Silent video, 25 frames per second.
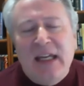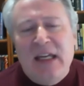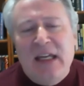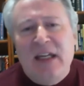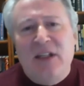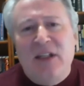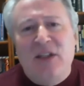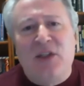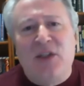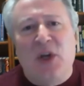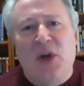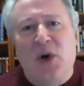
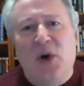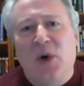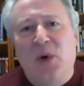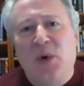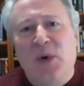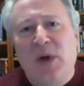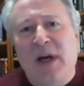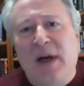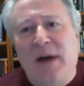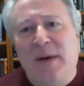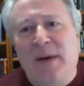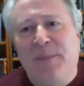
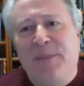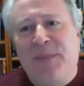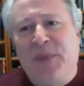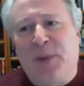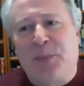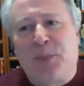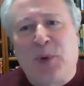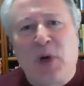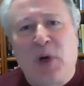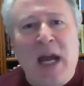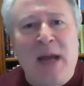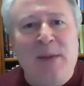So the
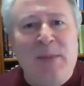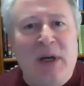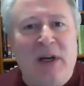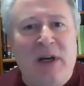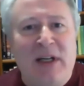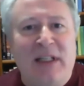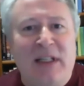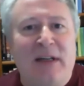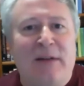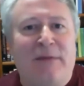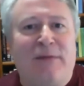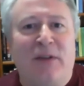primary
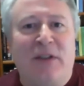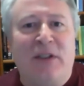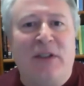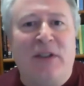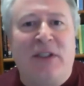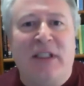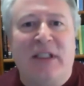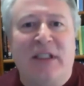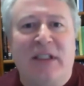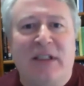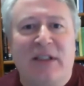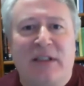
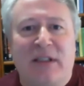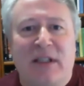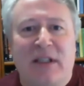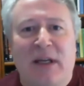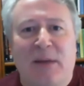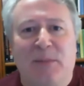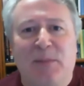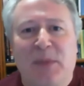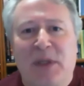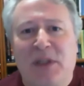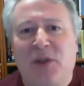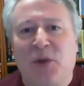differences
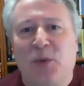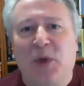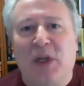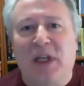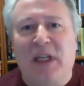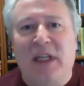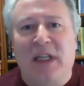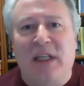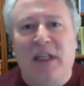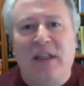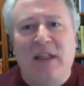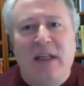
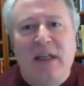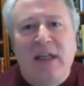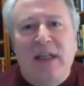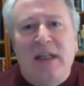between